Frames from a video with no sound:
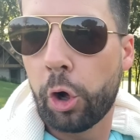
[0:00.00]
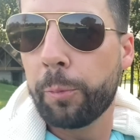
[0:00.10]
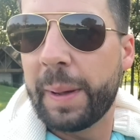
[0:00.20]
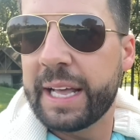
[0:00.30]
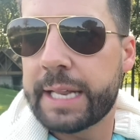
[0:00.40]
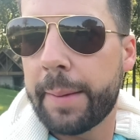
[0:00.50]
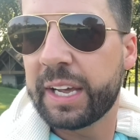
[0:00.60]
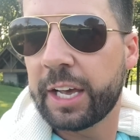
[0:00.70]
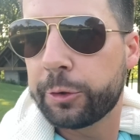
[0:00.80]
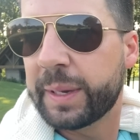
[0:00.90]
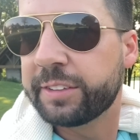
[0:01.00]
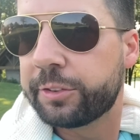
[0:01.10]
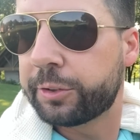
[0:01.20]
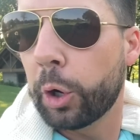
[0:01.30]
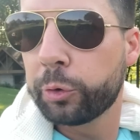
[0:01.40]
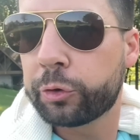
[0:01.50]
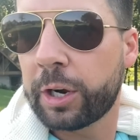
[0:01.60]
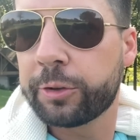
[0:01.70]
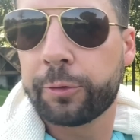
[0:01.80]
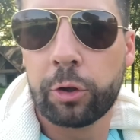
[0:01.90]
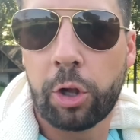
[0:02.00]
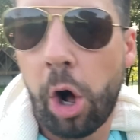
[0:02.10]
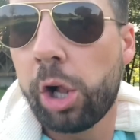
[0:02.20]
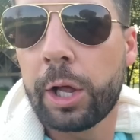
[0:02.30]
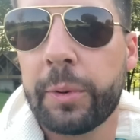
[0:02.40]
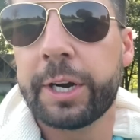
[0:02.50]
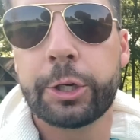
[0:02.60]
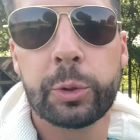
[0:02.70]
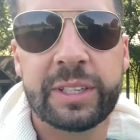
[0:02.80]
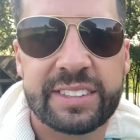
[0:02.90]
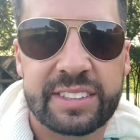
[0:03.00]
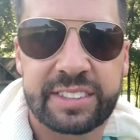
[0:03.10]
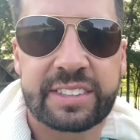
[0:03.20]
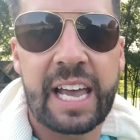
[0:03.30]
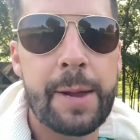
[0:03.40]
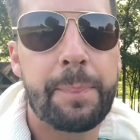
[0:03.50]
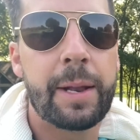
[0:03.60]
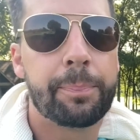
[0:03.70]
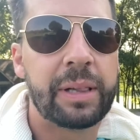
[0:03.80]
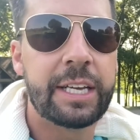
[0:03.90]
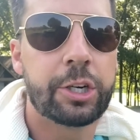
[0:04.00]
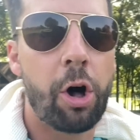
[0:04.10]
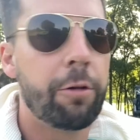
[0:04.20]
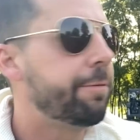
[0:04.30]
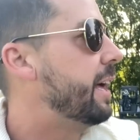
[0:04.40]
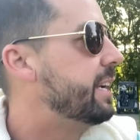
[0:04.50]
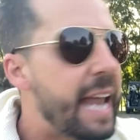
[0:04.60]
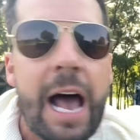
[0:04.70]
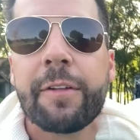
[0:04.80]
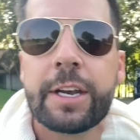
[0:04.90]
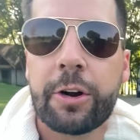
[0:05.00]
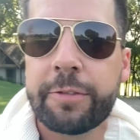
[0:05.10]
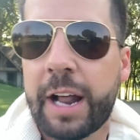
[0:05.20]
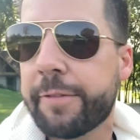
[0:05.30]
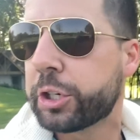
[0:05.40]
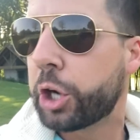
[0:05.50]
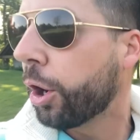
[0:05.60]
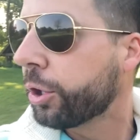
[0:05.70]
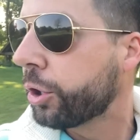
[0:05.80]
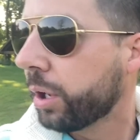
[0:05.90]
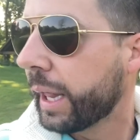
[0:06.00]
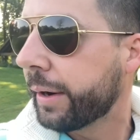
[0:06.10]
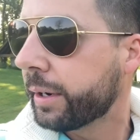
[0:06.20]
whole pandemic has been so stressful. All I want to do is escape and play golf, and now they don't even have a cart girl out